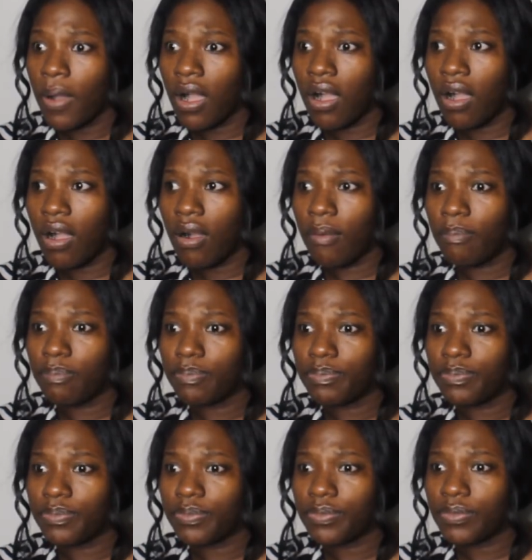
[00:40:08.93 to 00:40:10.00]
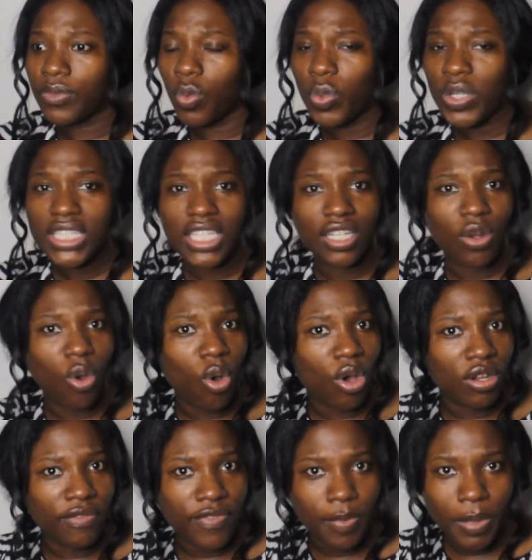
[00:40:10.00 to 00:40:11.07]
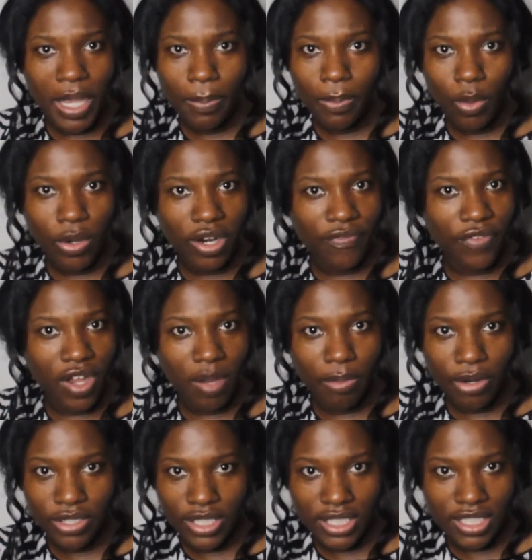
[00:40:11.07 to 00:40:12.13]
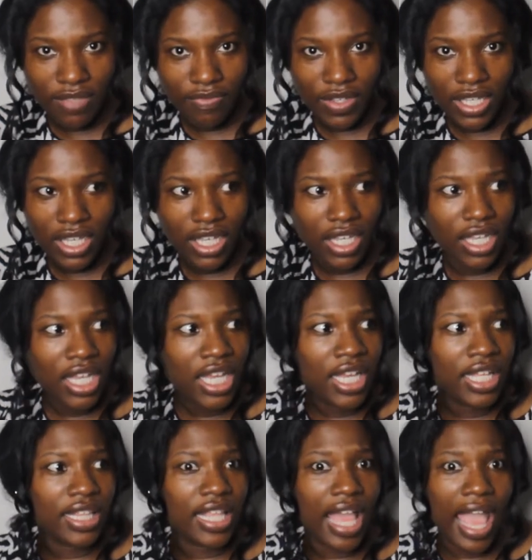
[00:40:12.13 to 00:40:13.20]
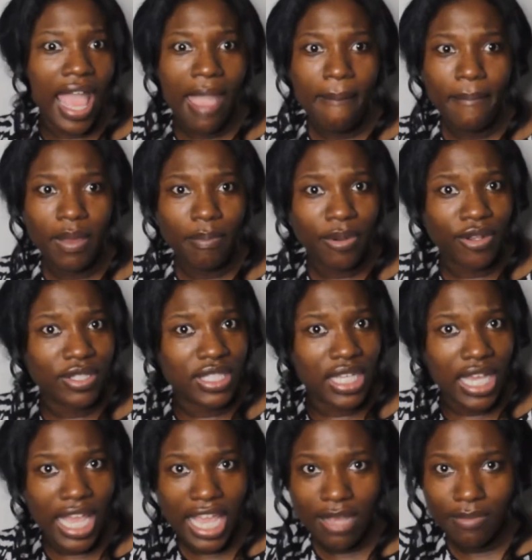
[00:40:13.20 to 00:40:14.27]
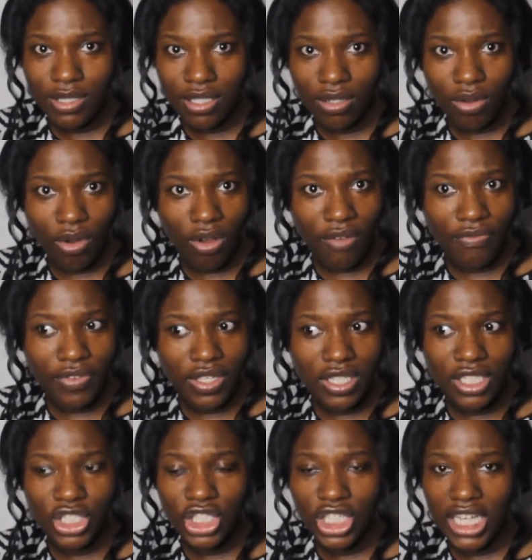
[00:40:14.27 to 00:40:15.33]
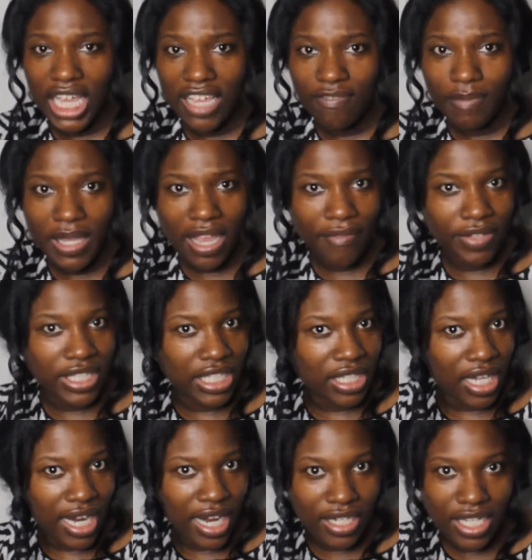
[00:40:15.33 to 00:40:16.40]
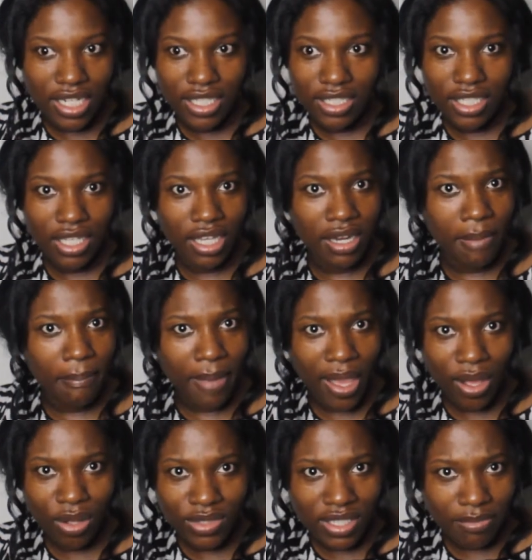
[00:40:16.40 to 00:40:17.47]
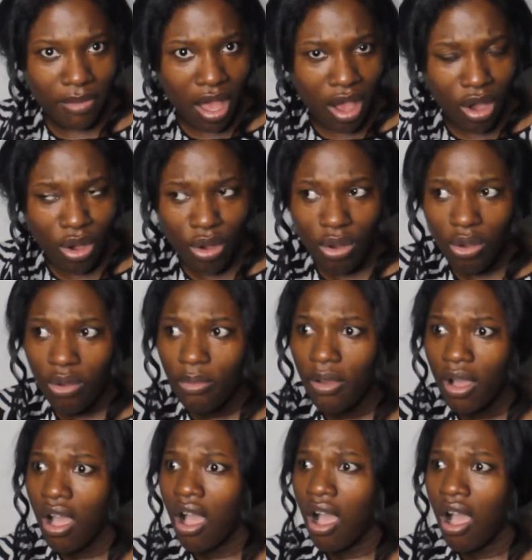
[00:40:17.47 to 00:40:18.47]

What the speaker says: We did all of the paperwork for her birth certificate. The admin person came to the office. She gave me everything that I needed to get it mailed to my home.